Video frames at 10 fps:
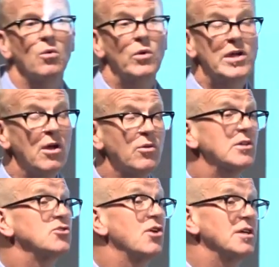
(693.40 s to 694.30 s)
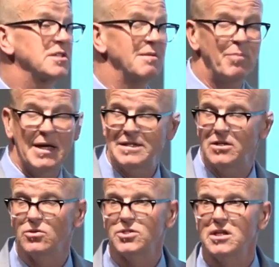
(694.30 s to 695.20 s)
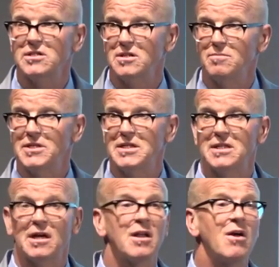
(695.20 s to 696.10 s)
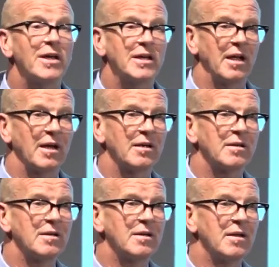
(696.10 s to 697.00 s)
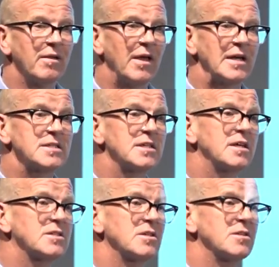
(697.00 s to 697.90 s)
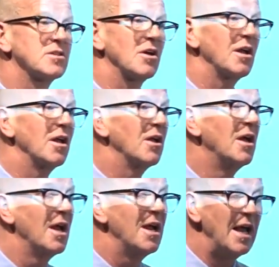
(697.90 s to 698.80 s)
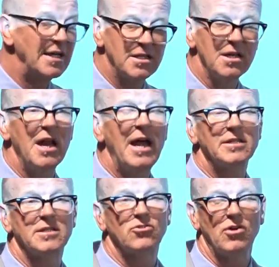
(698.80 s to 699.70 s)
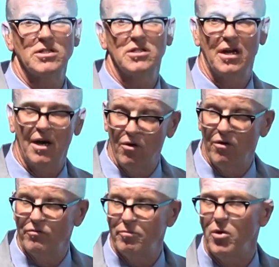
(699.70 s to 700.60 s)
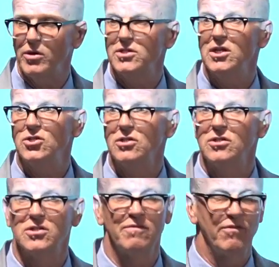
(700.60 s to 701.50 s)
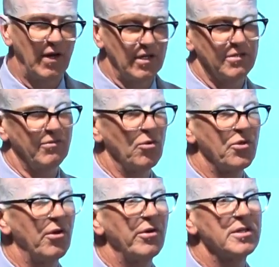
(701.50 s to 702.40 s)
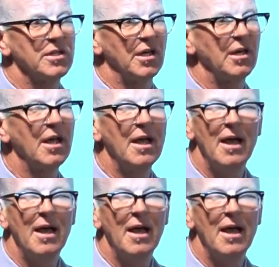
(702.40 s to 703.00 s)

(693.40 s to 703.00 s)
We know that trust in political systems is declining, that citizens are less and less trusting of politicians and figures of authority,